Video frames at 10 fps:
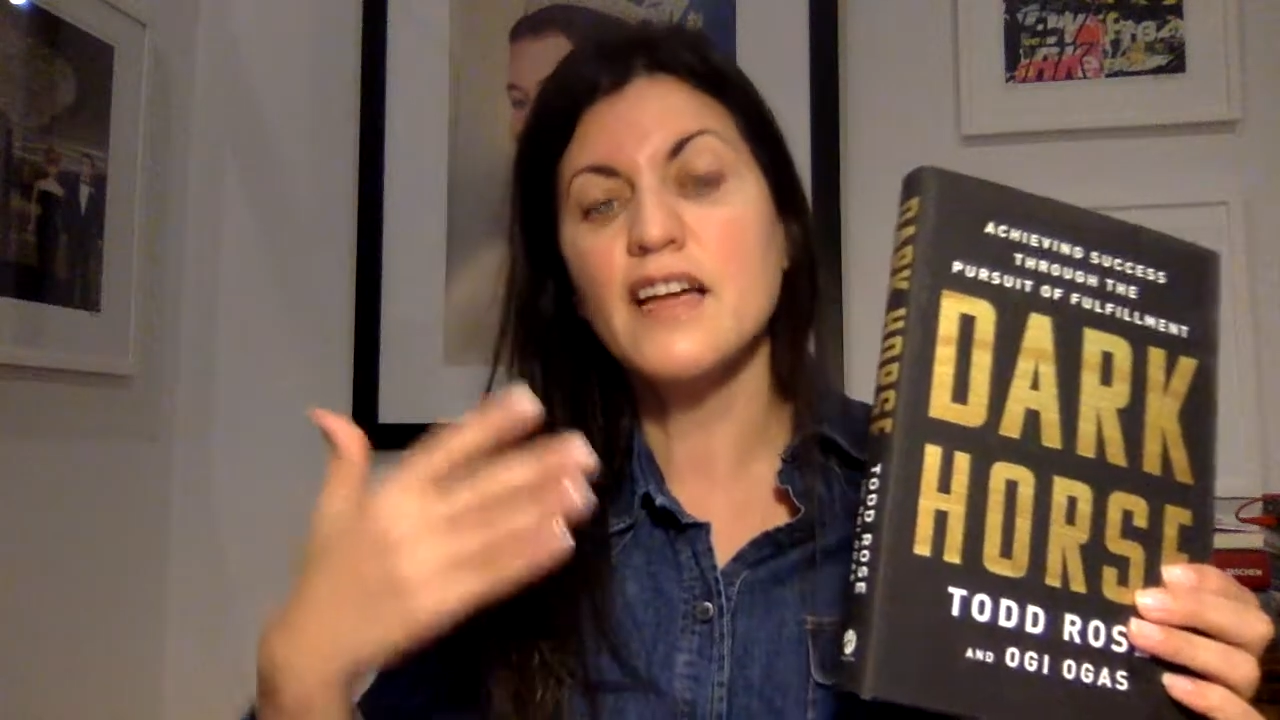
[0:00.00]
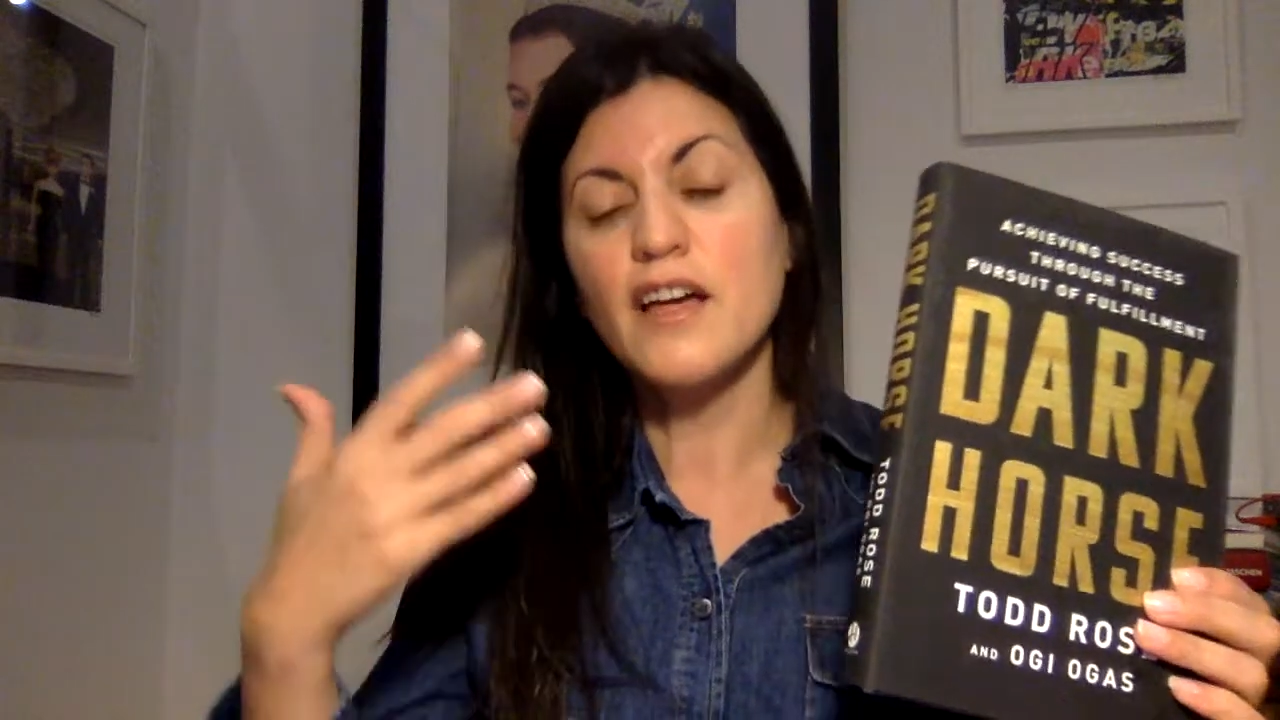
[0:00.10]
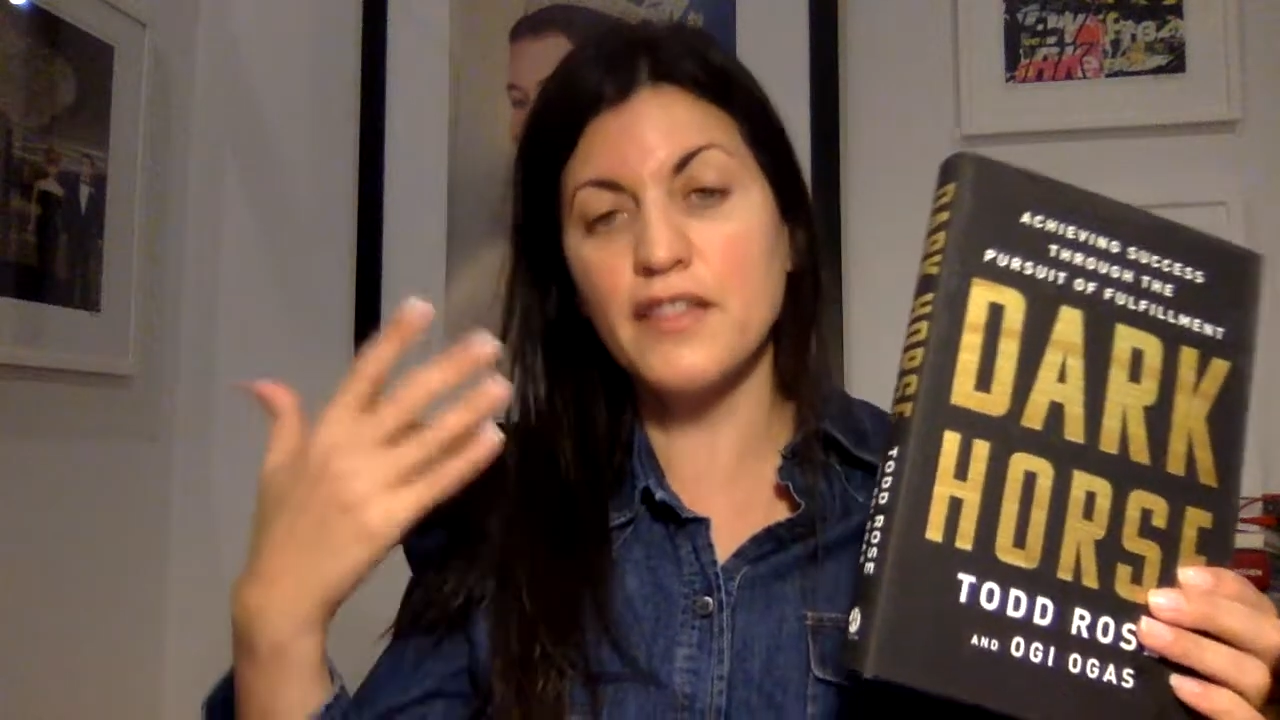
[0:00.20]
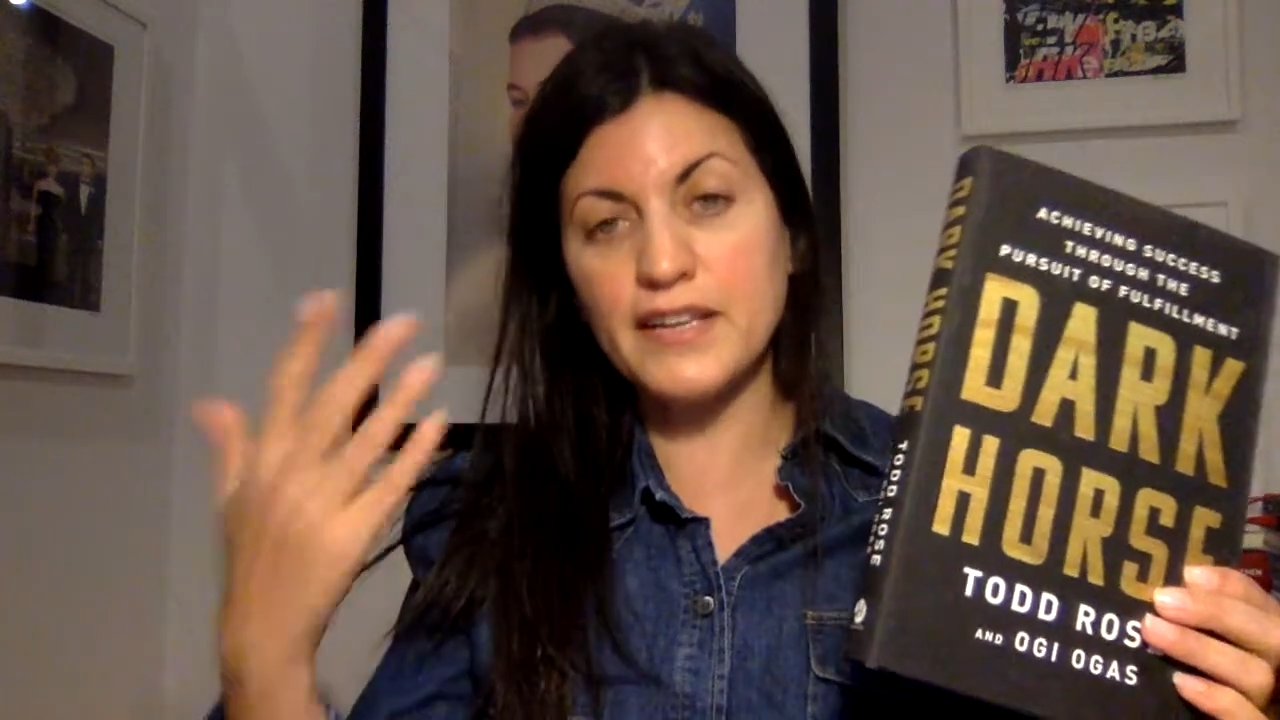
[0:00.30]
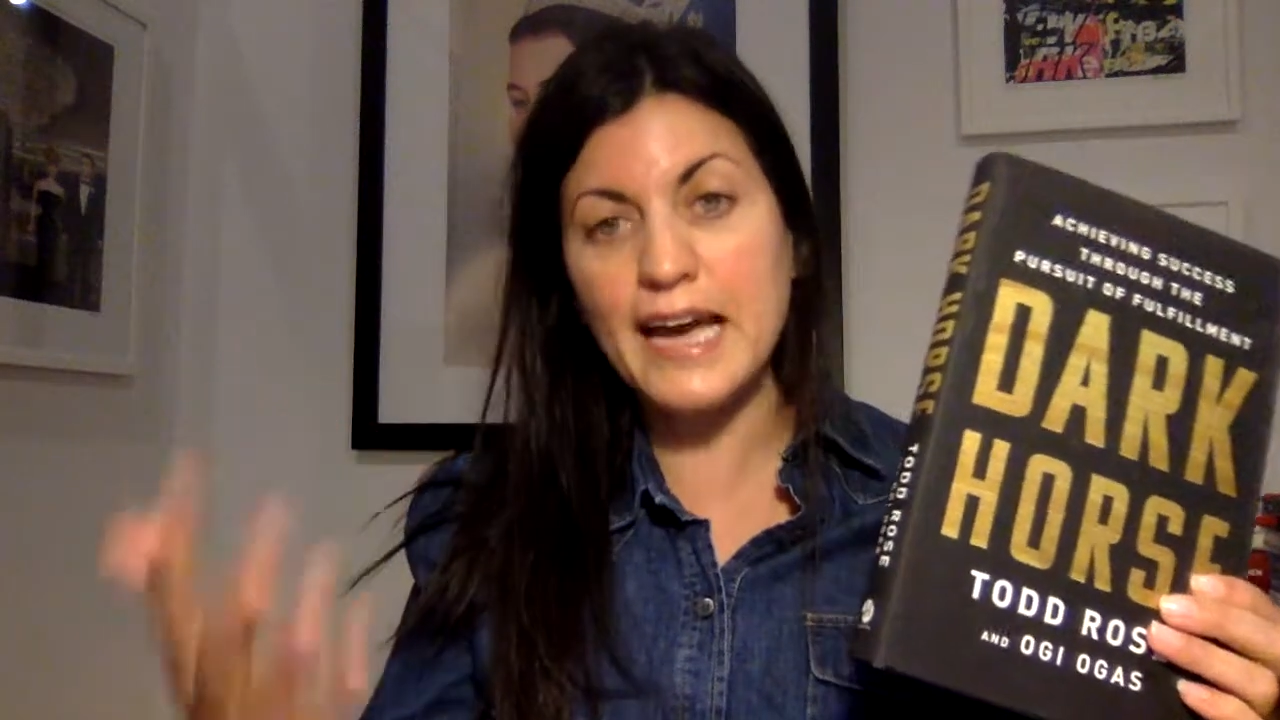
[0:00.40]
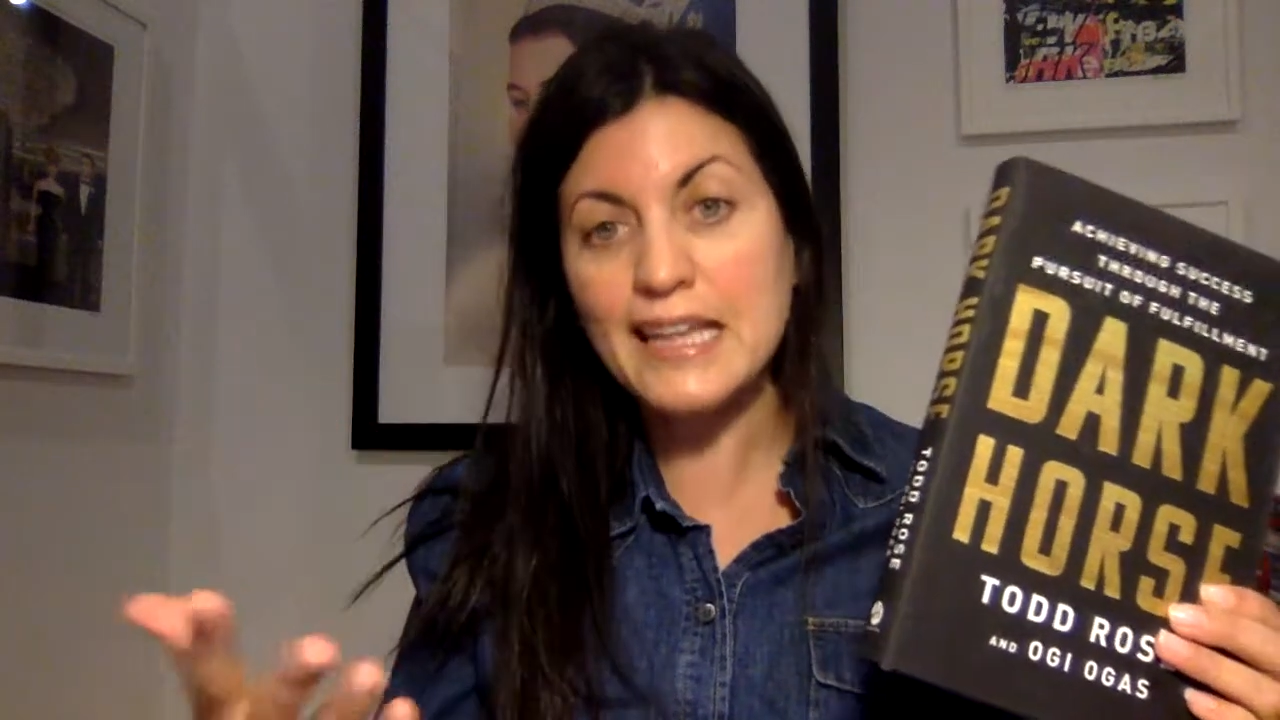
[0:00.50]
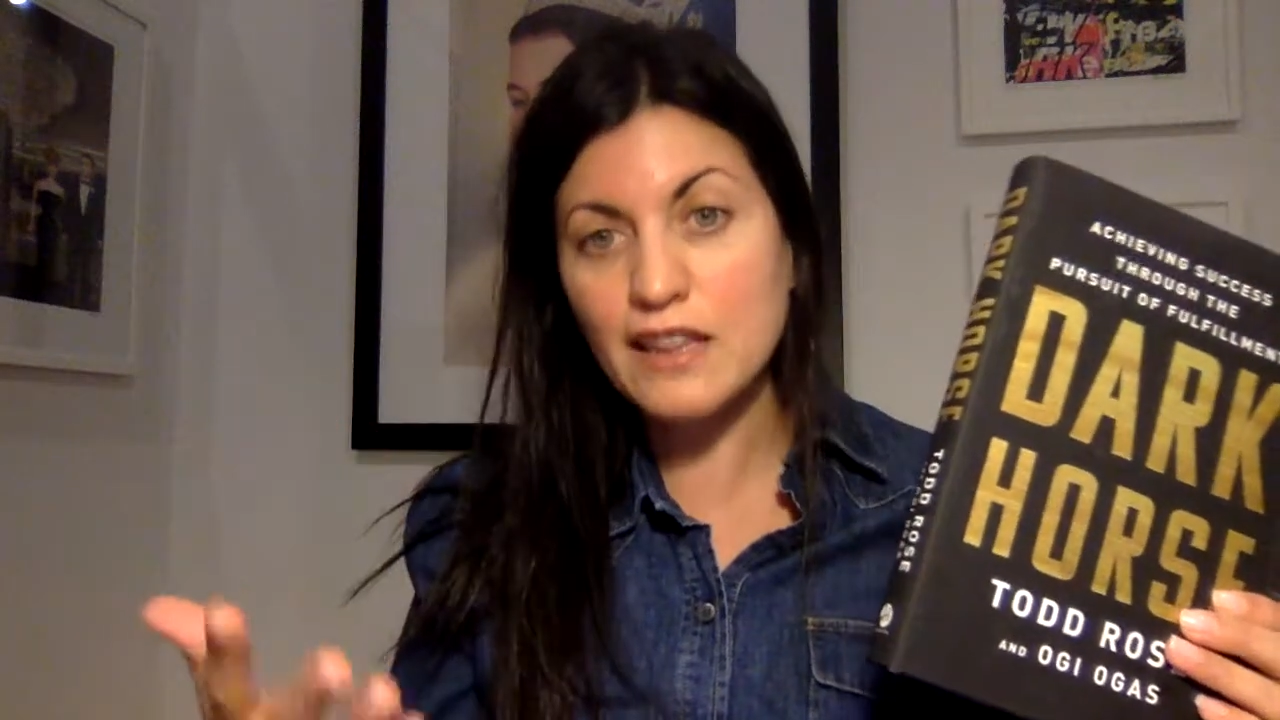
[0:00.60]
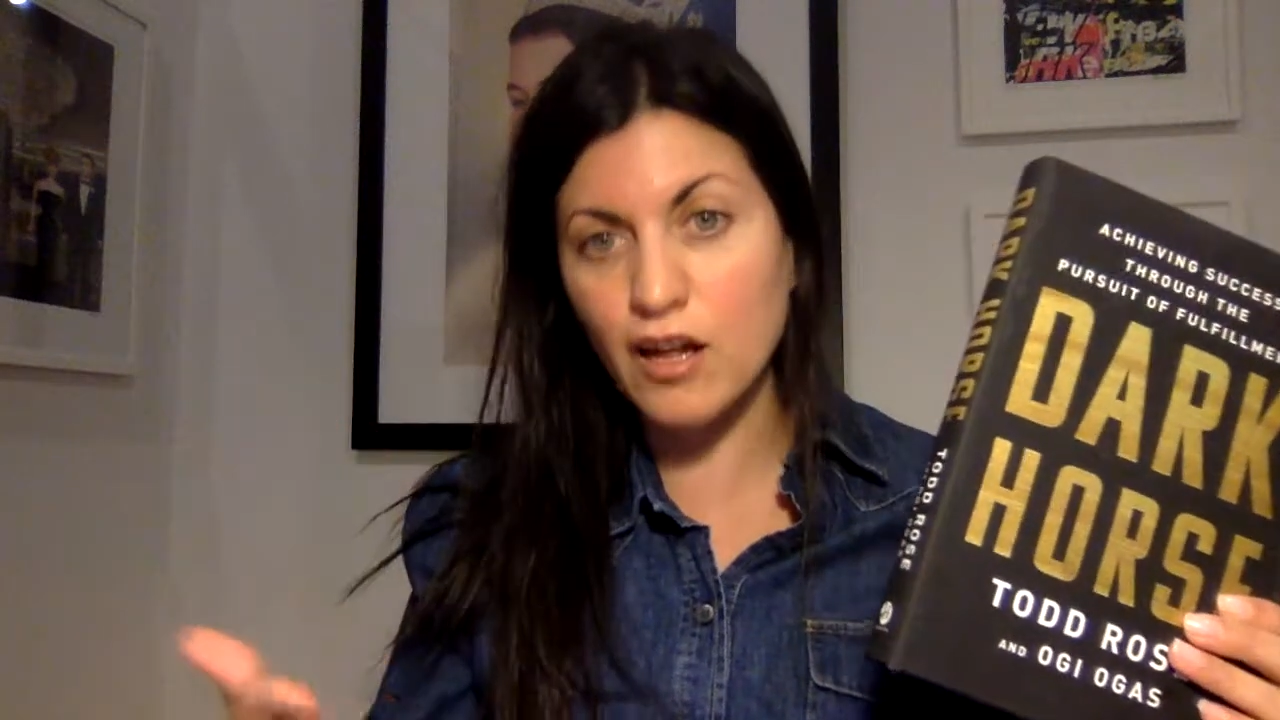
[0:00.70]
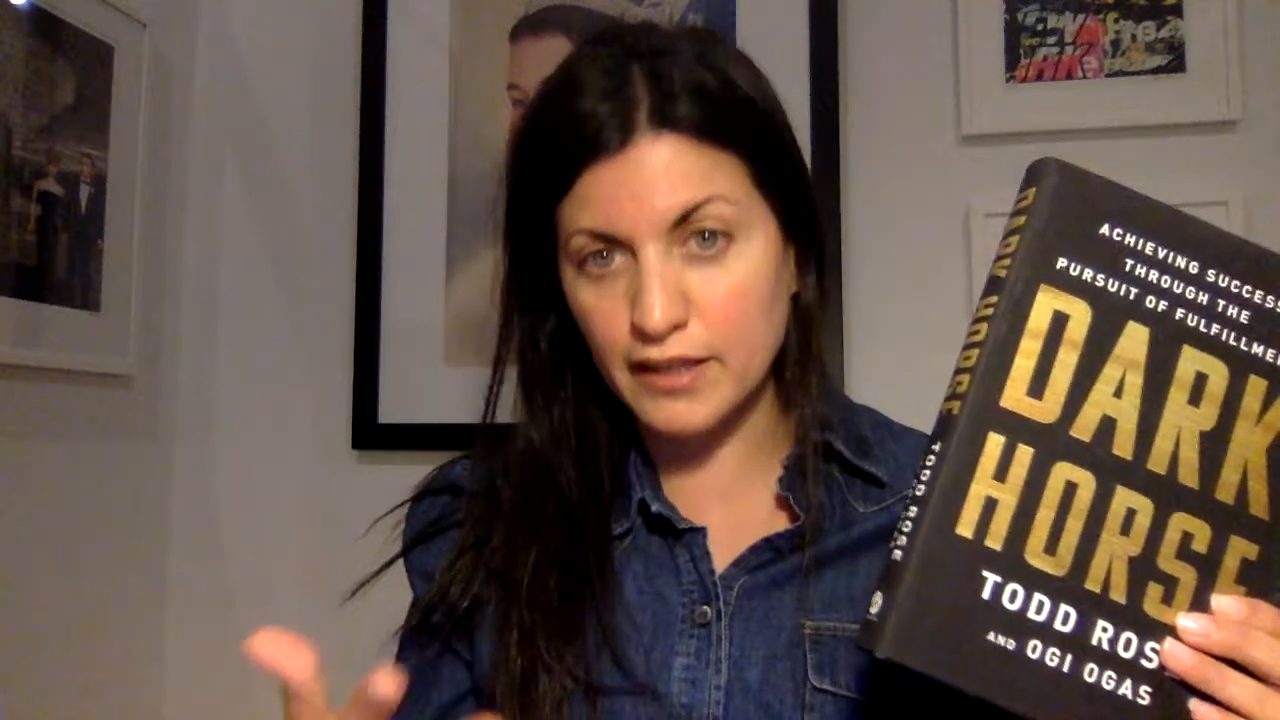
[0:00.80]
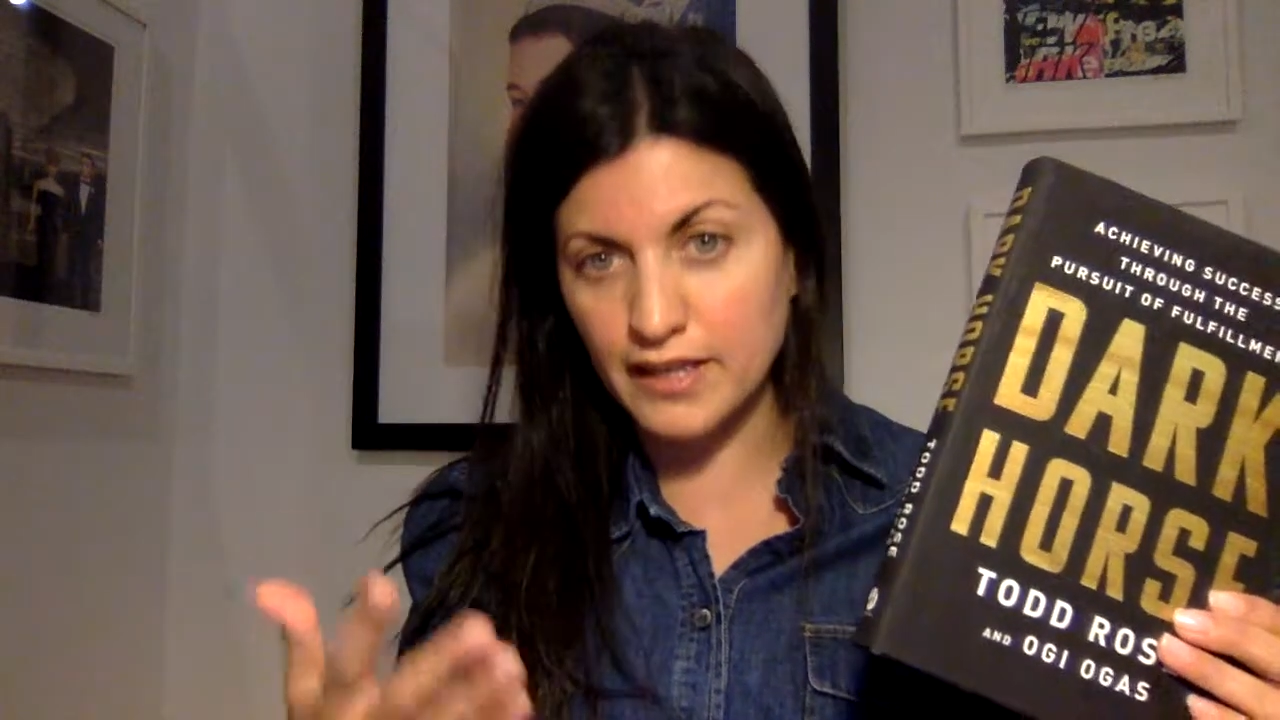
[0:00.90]
the
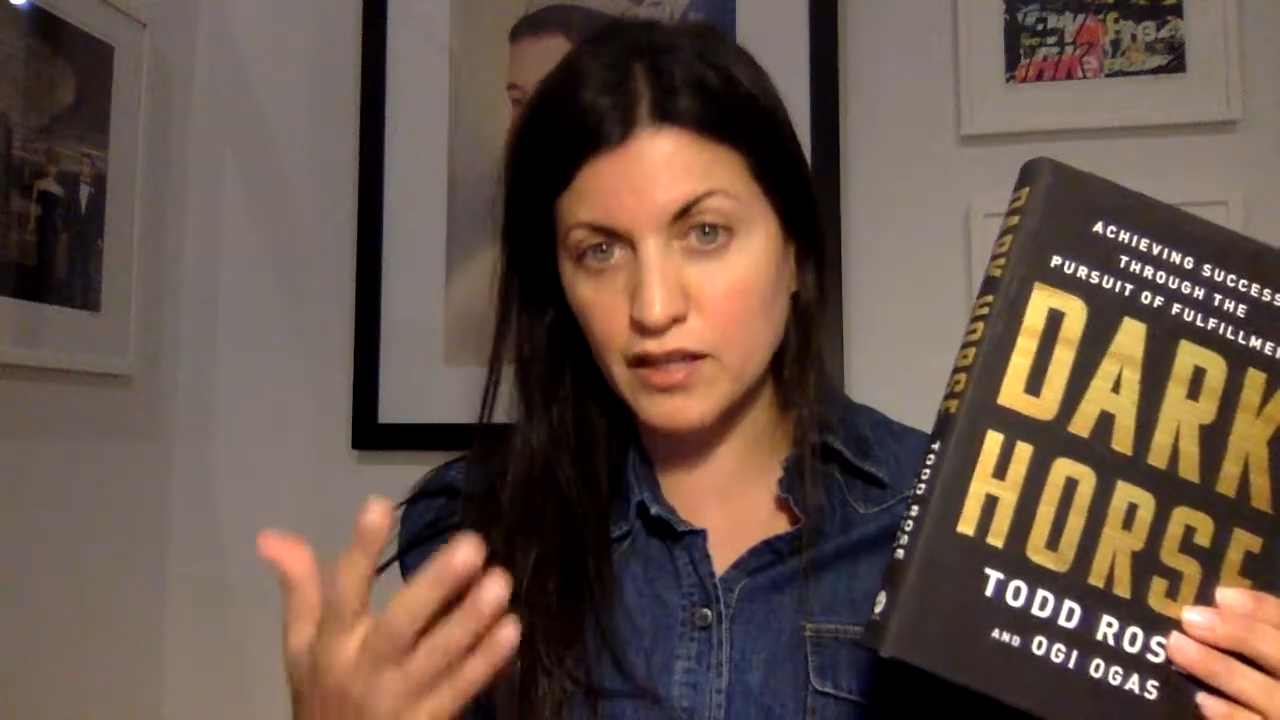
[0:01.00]
cataloging